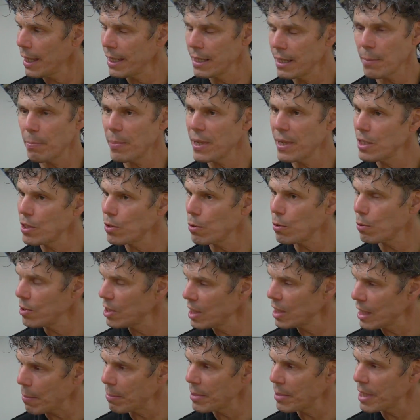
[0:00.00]
in a piece called
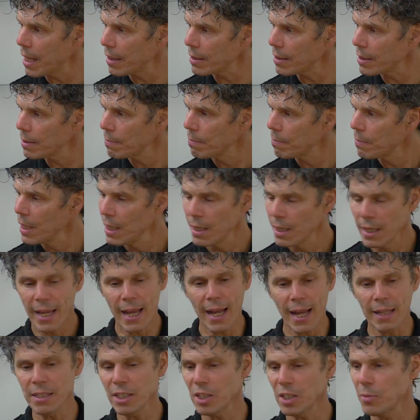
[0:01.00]
Septet.
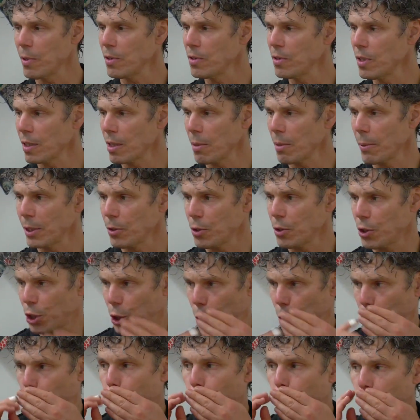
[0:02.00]
It had this music that
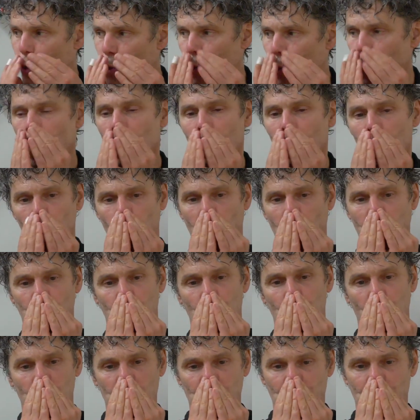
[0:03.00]
went yeah. one,
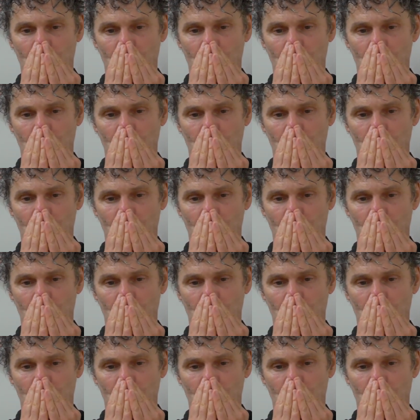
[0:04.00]
two,